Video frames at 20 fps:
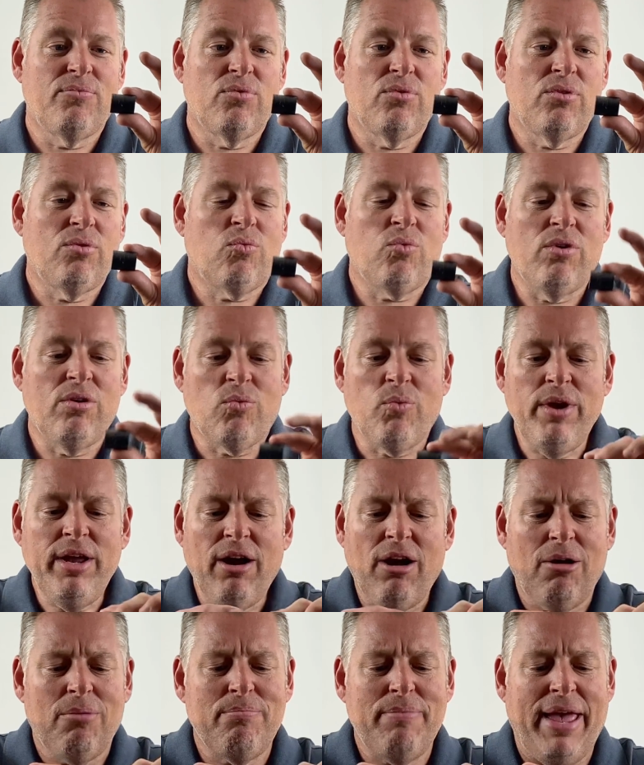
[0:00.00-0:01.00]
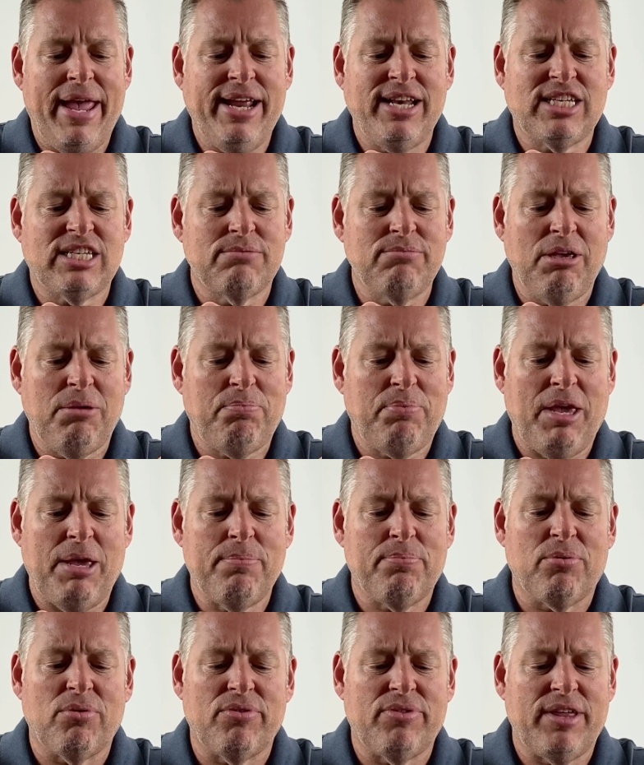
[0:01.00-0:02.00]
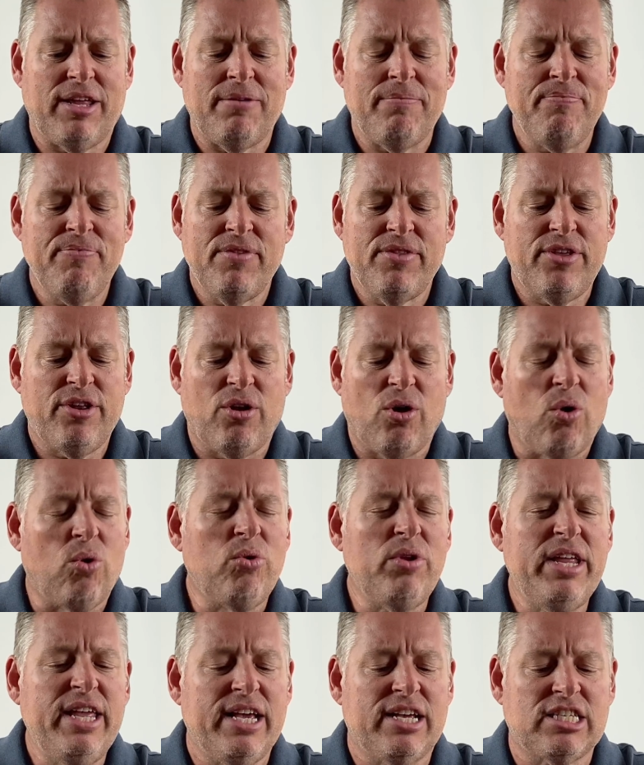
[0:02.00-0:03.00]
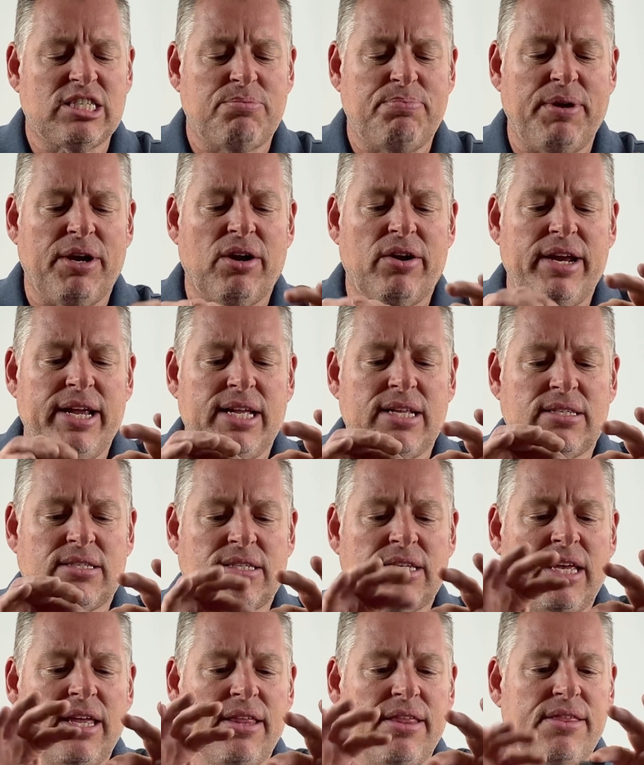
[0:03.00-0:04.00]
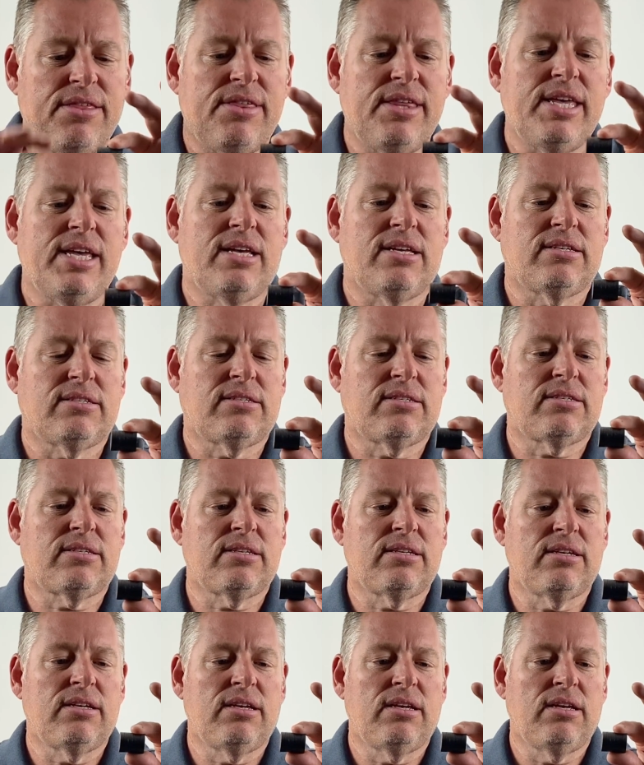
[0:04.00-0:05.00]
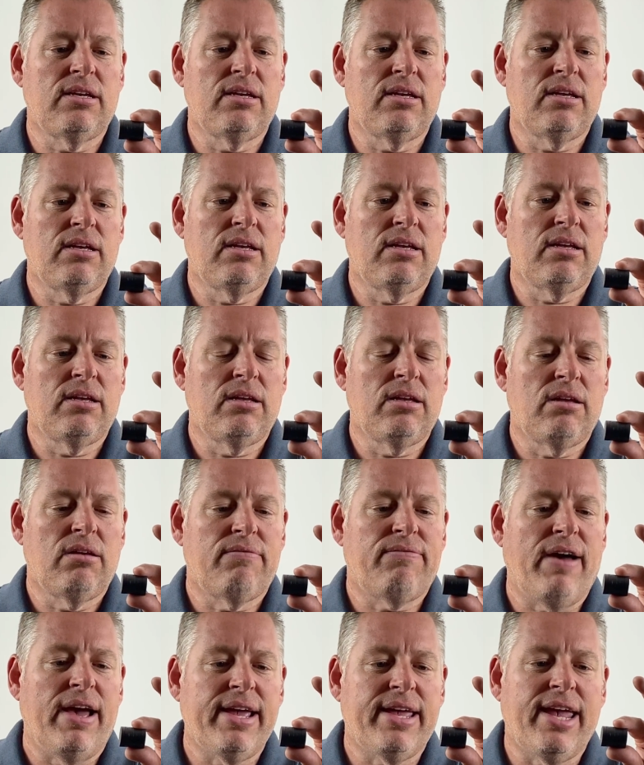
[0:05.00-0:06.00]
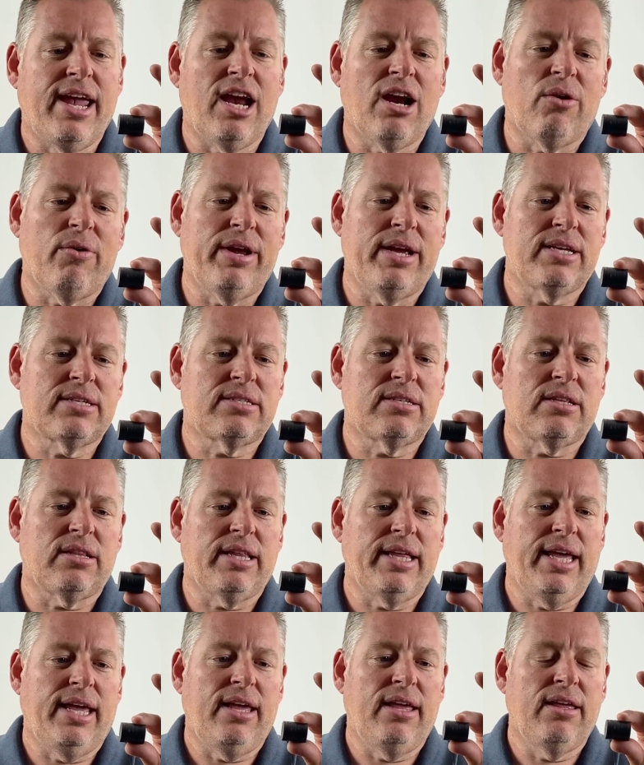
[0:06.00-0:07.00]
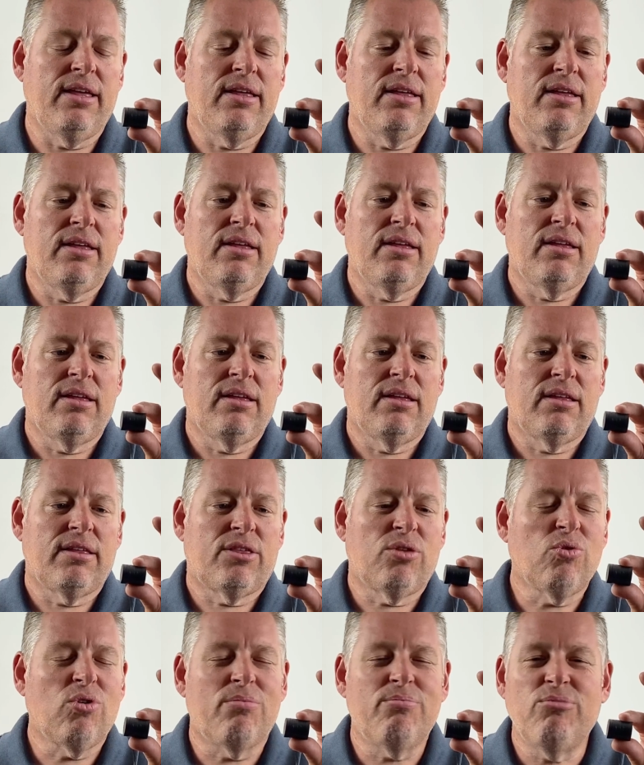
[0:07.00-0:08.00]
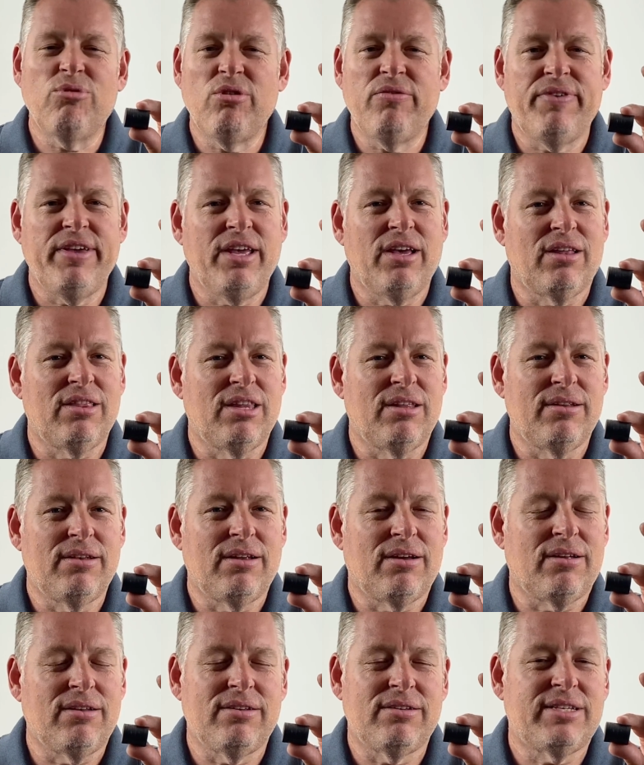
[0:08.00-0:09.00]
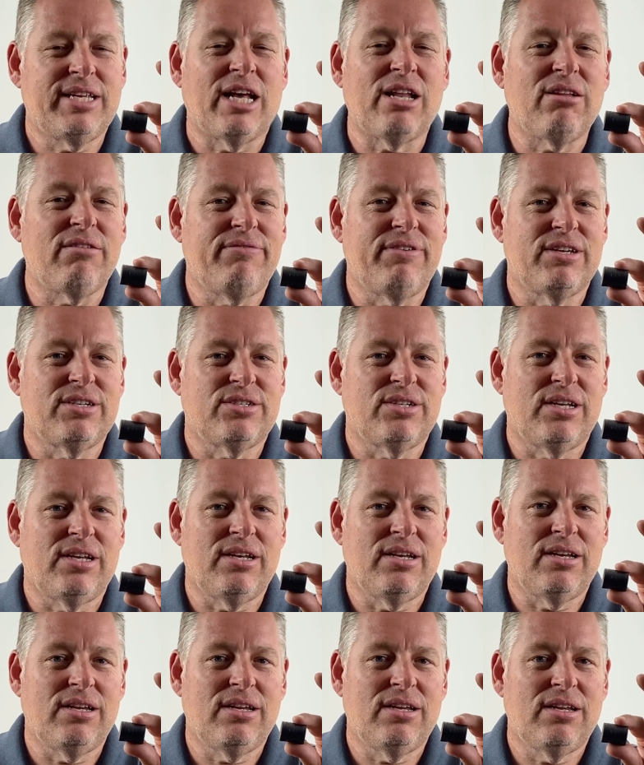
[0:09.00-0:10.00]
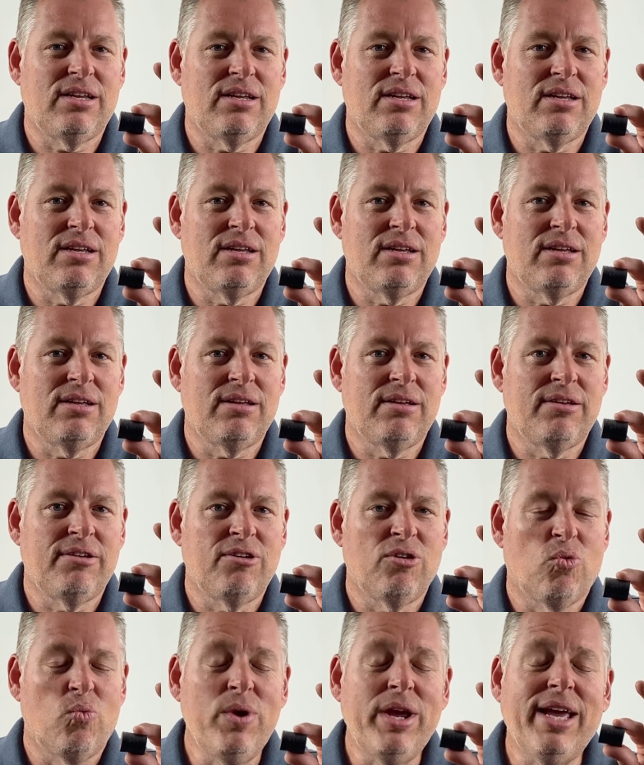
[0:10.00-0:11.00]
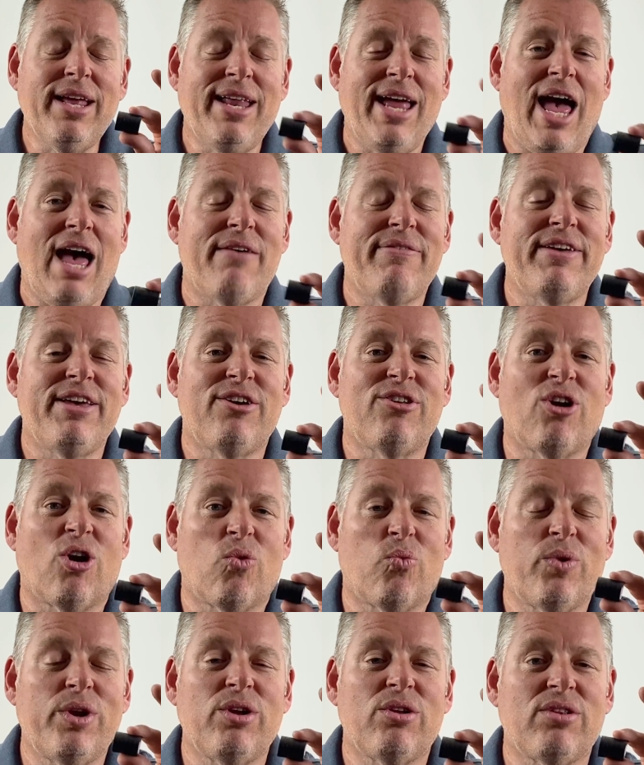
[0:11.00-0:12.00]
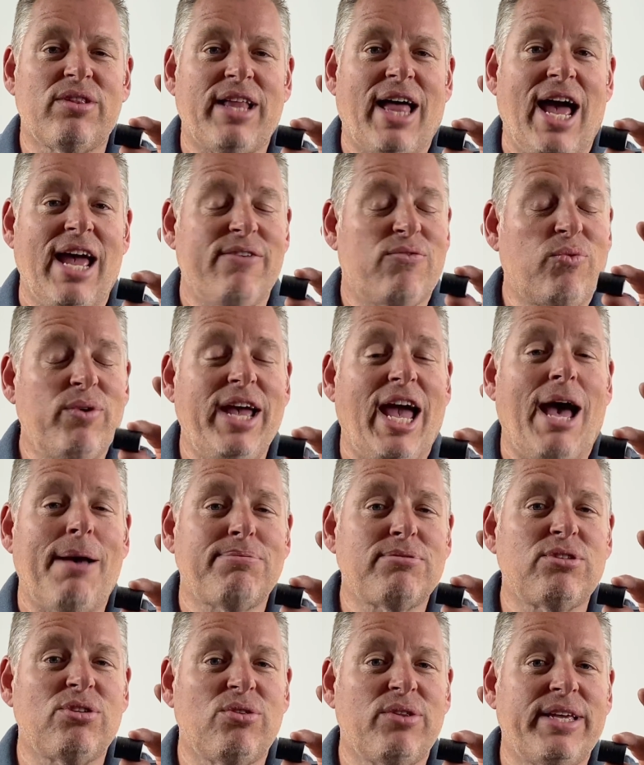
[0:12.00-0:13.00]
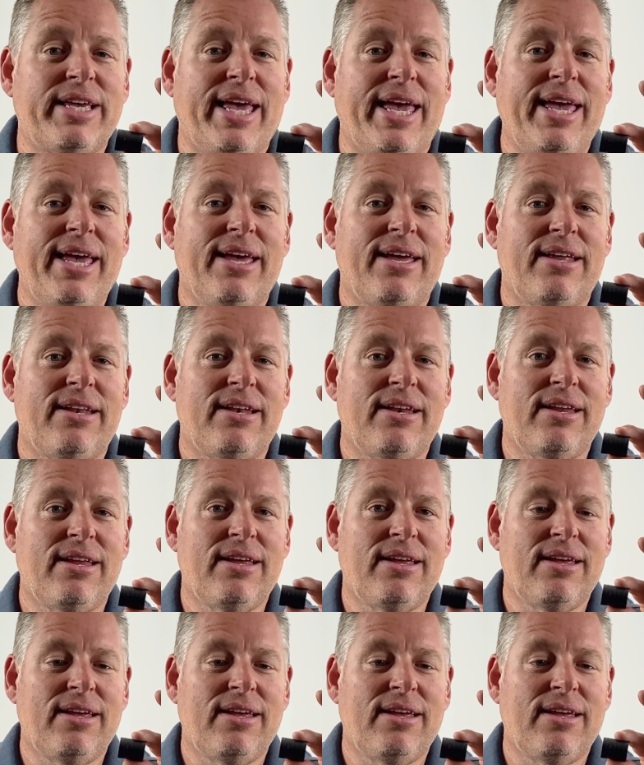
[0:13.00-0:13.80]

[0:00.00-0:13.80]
We, aren't made to be people that, that only experience this vicariously through a movie on, the, on television. We can have it in our real life. We absolutely can.